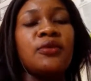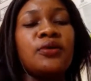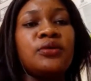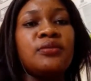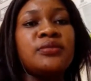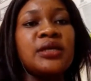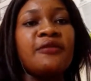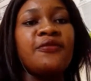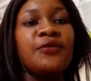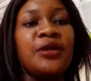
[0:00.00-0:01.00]
Condoms
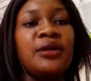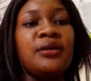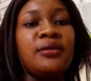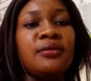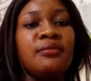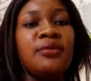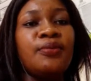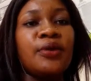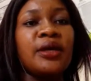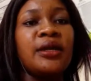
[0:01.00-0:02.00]
are free.
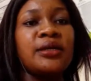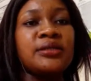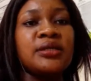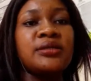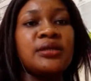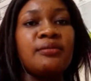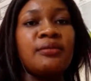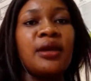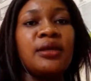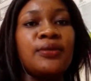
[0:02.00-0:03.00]
People can access
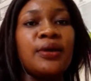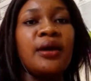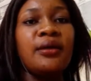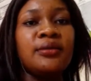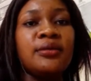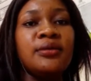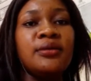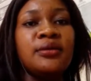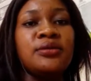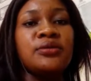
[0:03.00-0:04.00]
them anywhere.
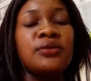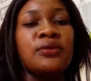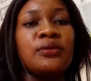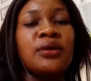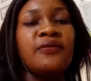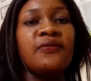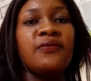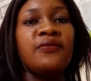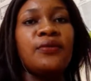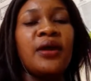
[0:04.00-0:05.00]
So if
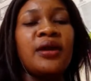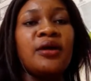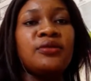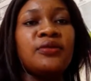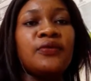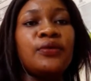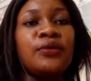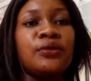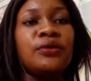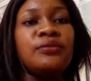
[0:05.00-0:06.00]
you run out of
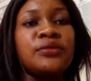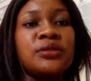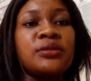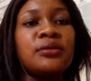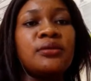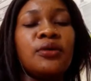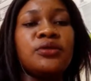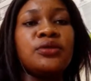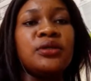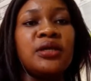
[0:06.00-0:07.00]
condoms,
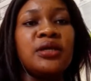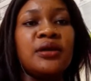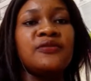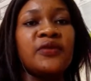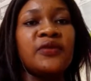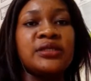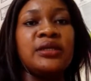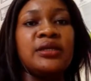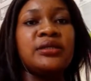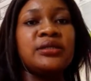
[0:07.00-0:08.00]
go to your nearest
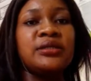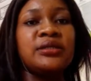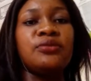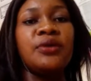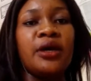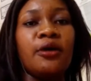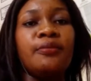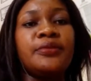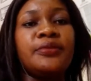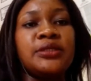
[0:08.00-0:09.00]
facility and you'll be
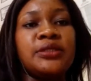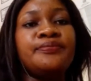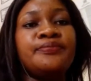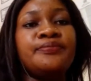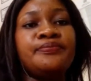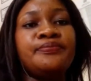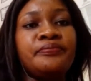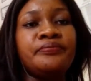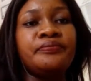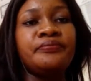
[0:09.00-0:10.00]
helped.
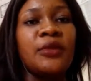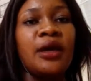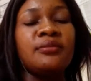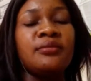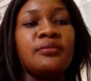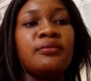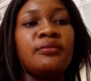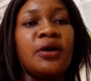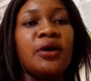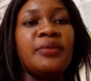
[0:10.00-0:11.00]
Yeah.
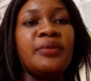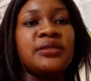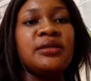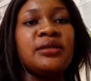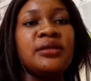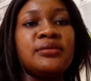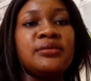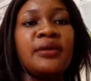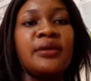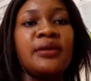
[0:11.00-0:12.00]
Martha said
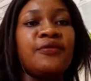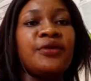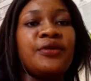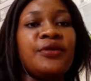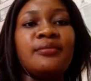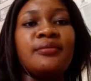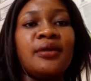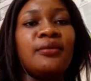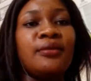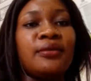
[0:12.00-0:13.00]
everything
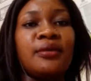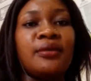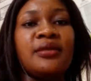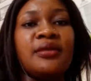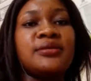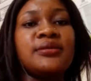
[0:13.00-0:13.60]
on the list.